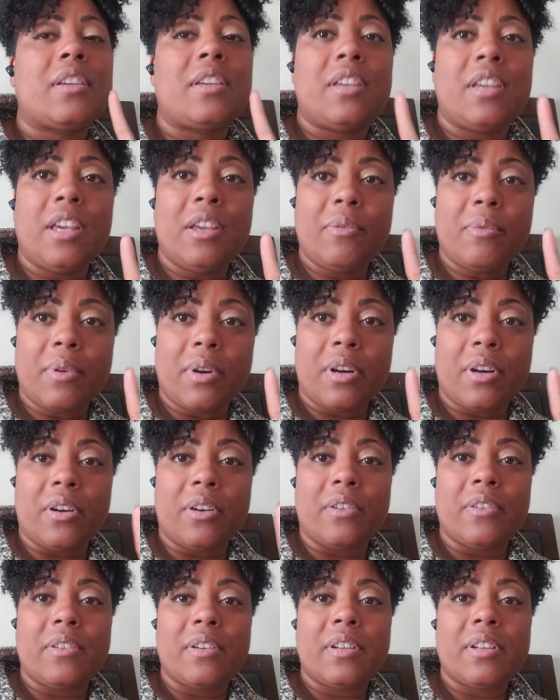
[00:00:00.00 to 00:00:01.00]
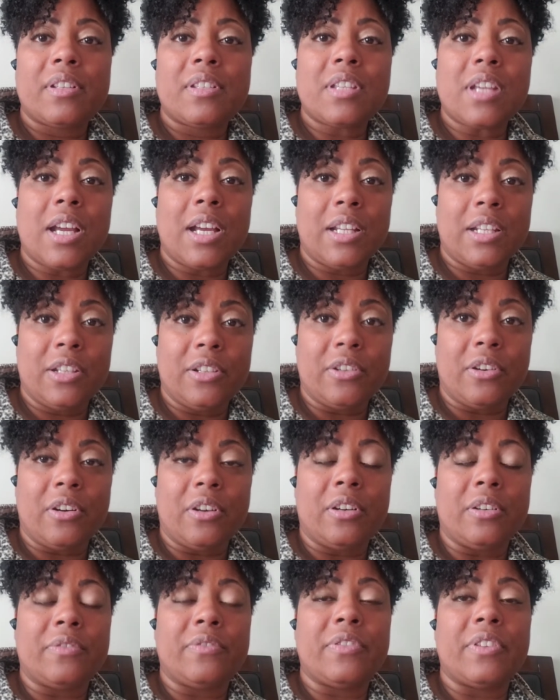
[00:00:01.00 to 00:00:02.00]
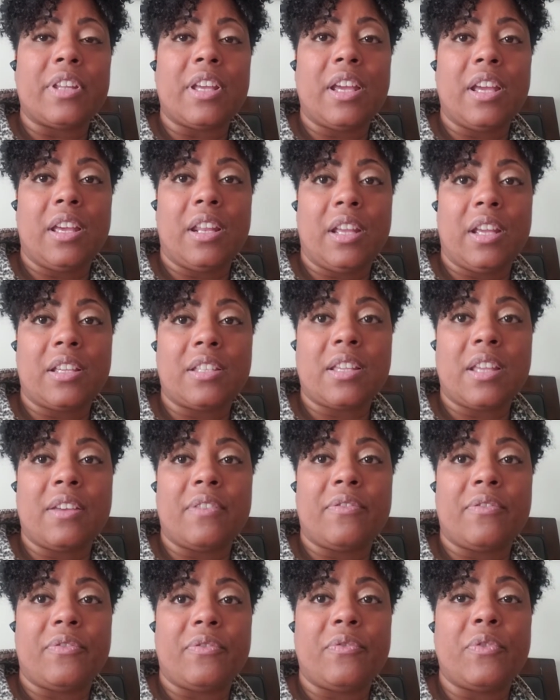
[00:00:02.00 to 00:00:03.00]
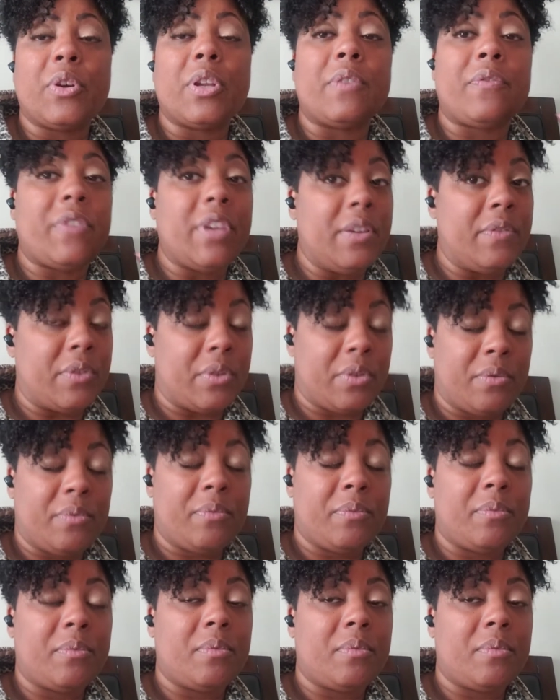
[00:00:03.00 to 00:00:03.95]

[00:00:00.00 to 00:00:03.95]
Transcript: keyword Tylenol for the headaches and for the fever.